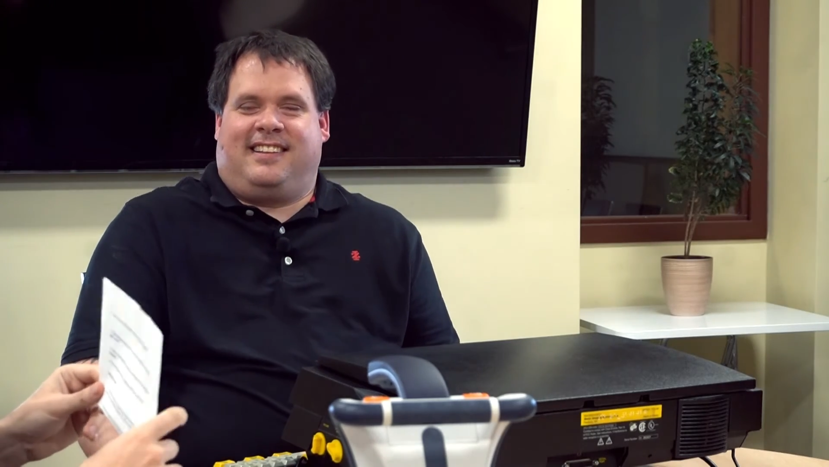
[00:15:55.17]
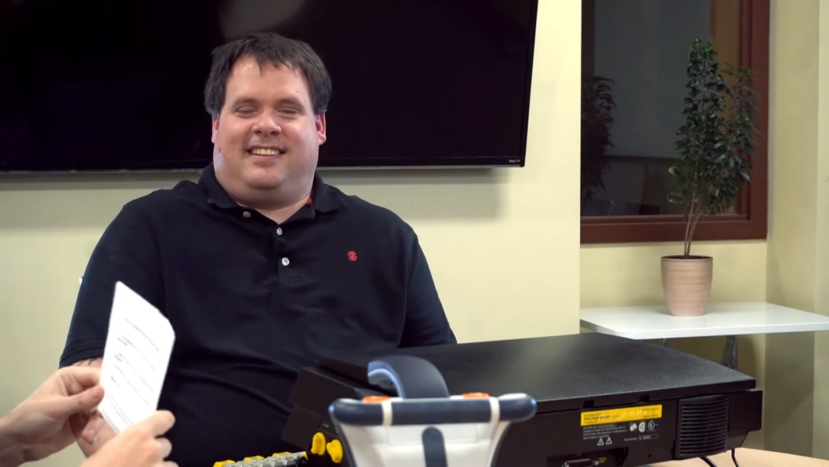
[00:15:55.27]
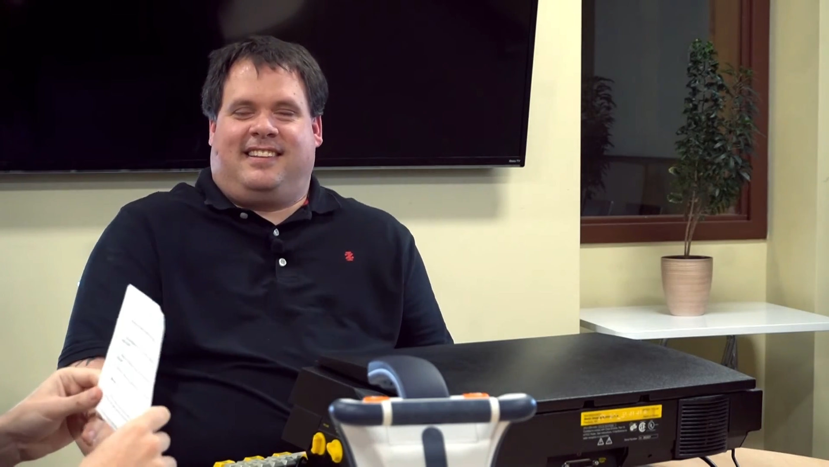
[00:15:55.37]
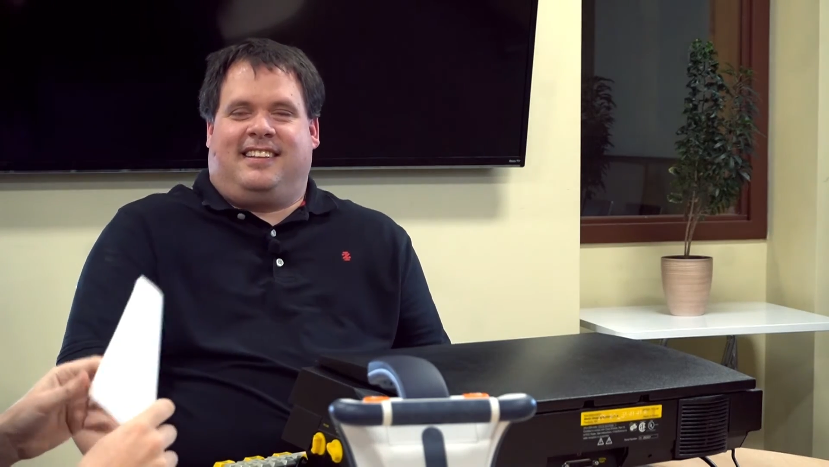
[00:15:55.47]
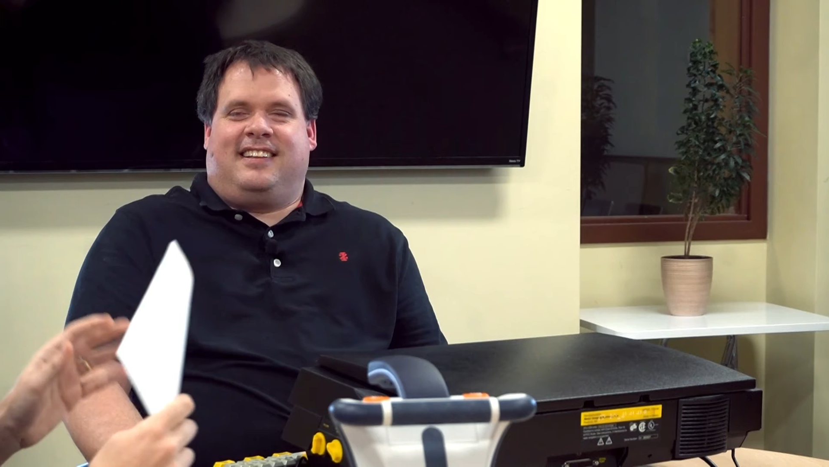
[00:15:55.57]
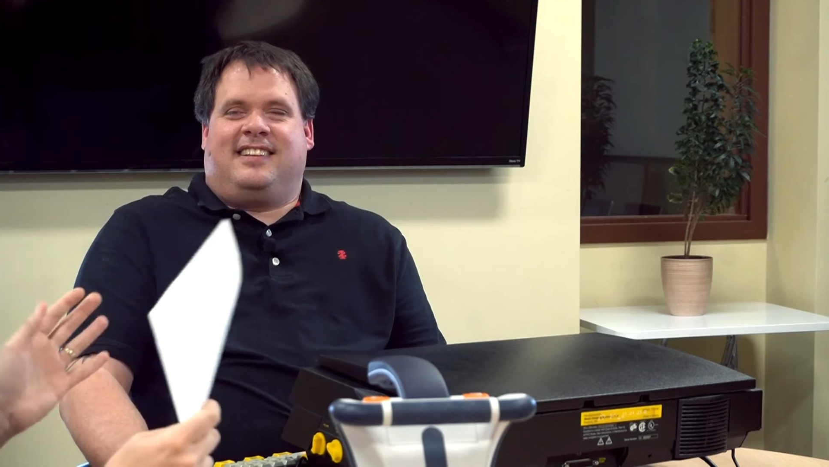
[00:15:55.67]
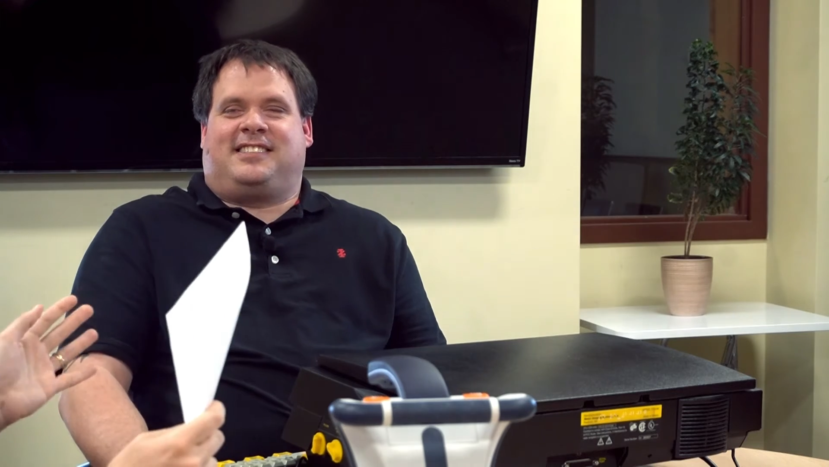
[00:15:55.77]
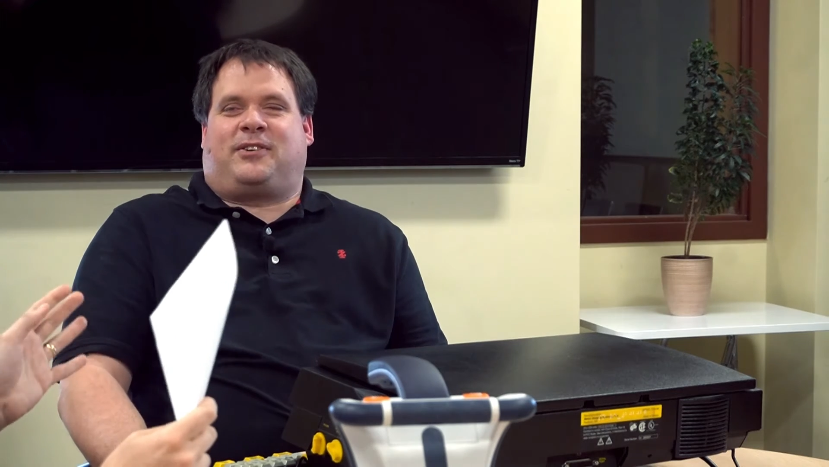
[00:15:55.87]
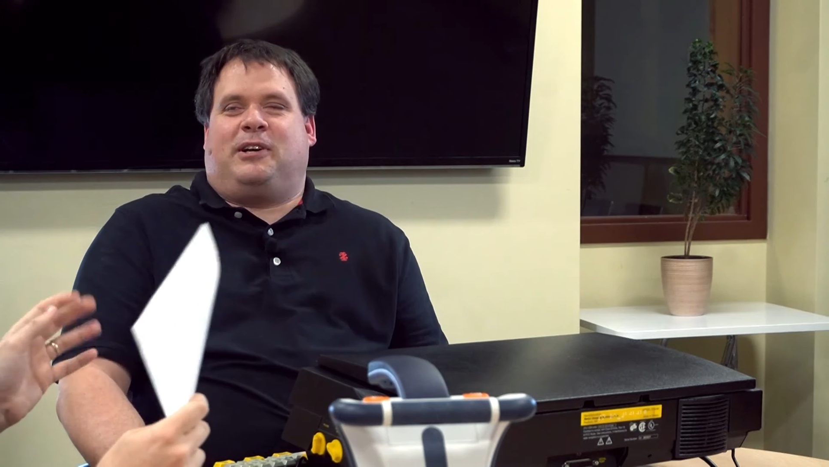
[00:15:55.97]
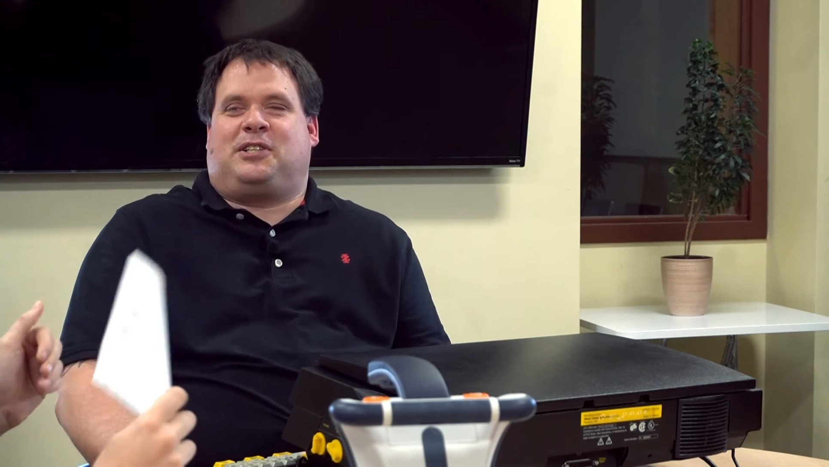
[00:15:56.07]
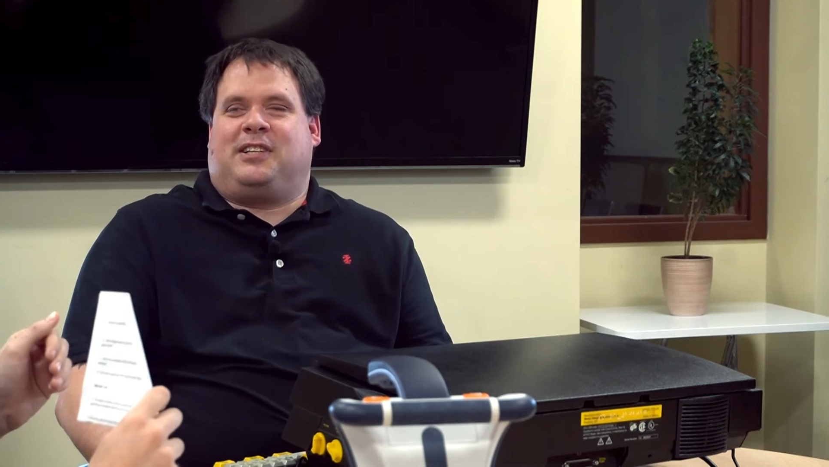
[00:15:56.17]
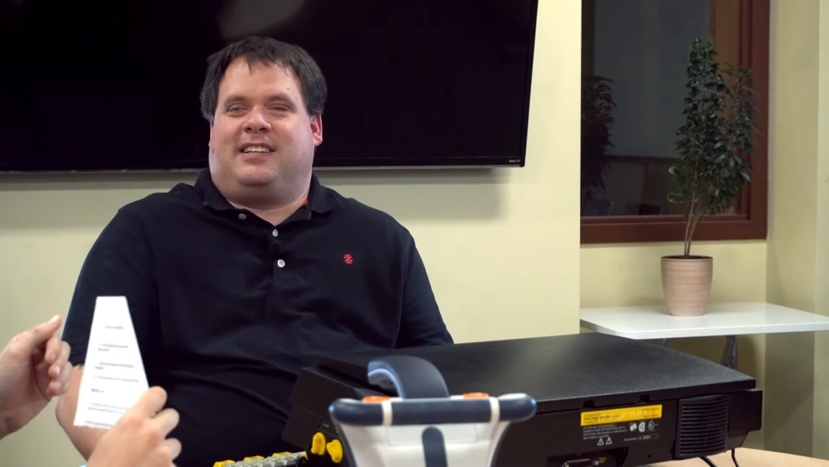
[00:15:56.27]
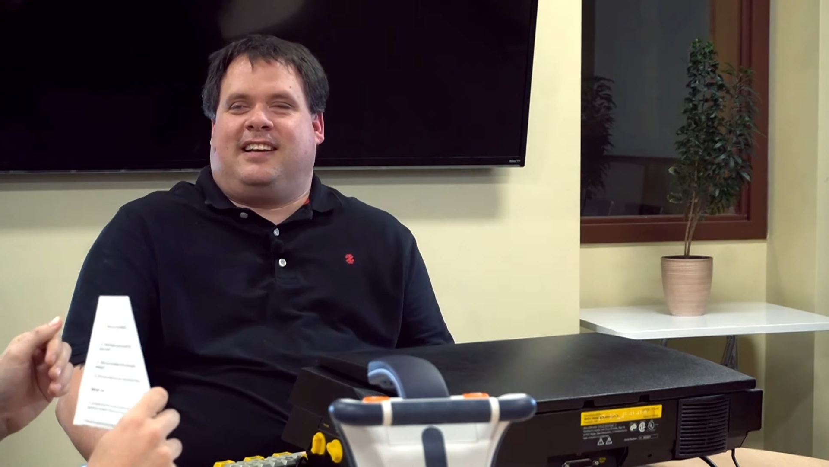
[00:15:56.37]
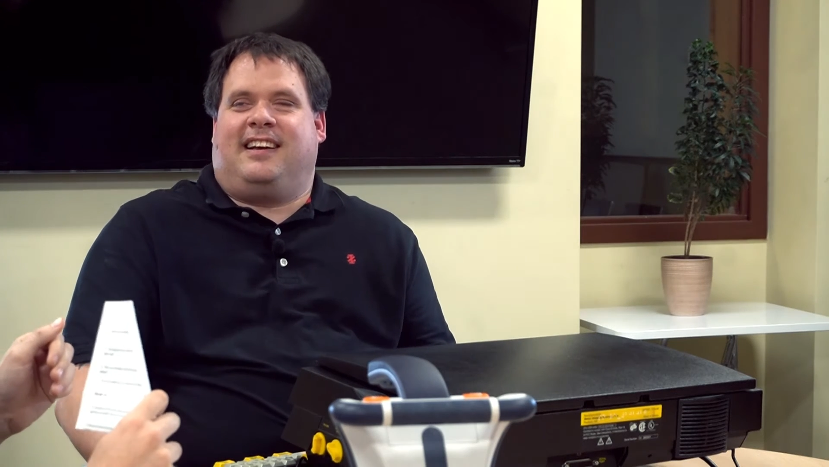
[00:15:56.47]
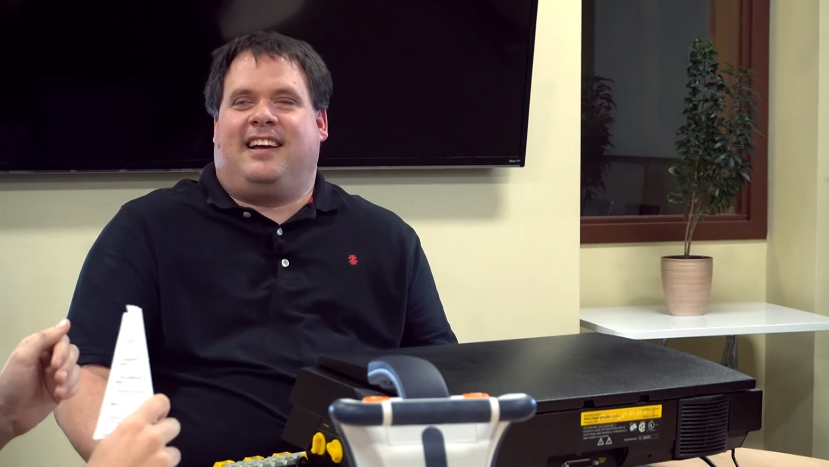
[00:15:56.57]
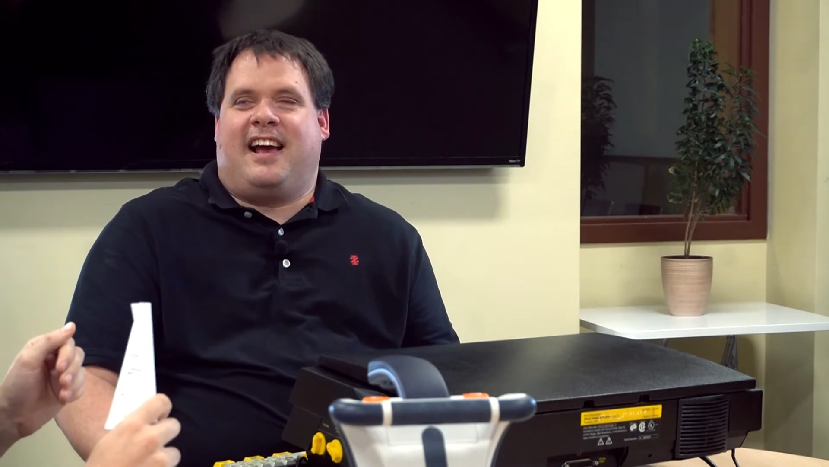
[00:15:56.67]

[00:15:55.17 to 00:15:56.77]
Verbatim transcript: I think it might have been this question.